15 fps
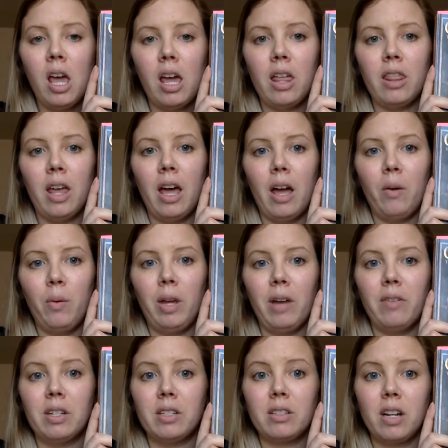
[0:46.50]
and that we
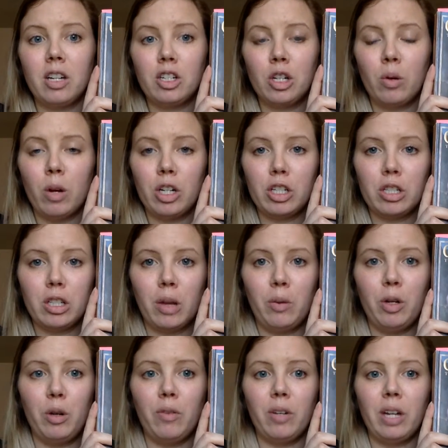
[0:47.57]
have a discussion question that
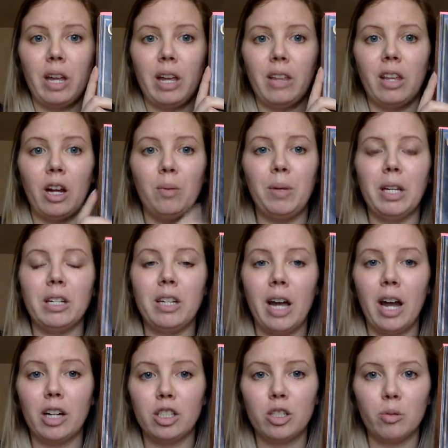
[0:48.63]
we do every day, and that'll be
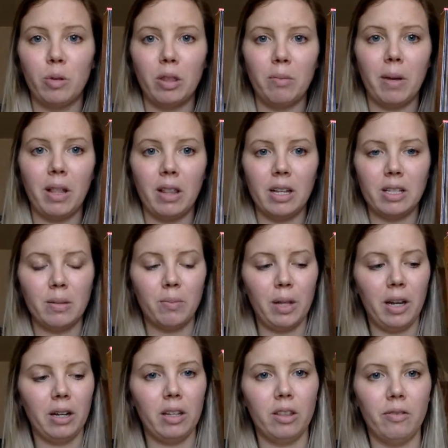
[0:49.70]
attached with my lesson
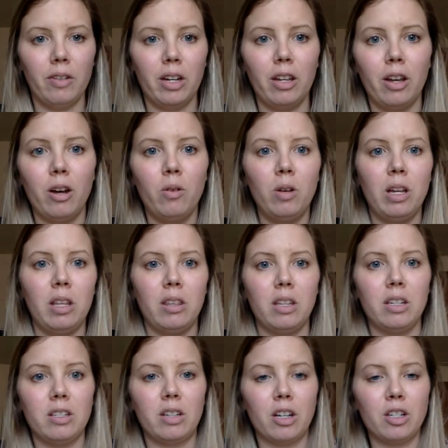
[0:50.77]
plan and the video in
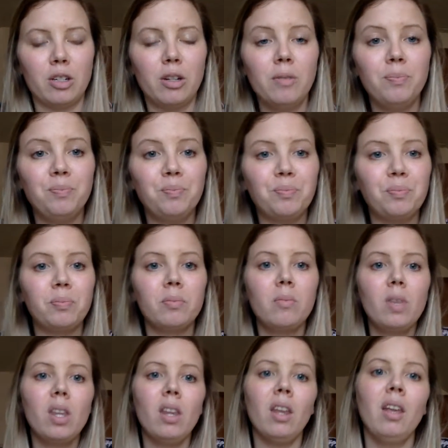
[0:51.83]
the discussion.
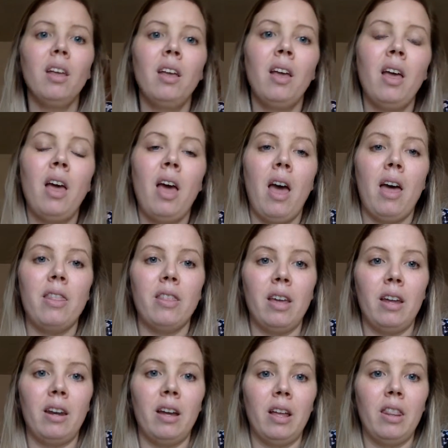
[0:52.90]
And
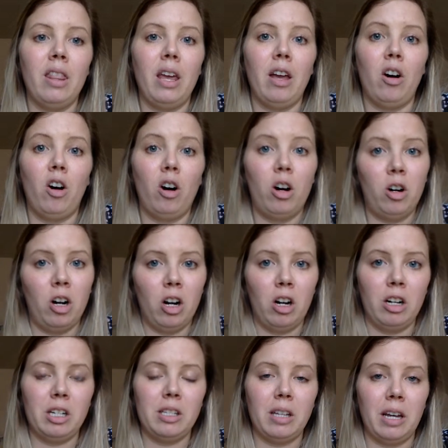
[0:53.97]
then they all
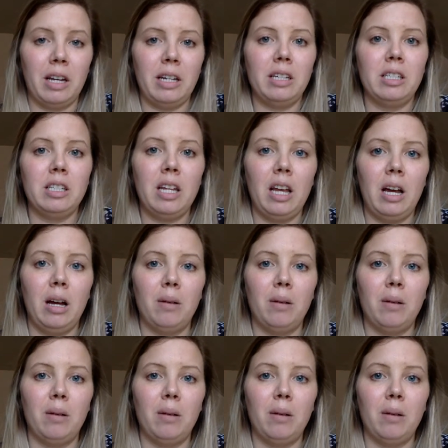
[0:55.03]
are assigned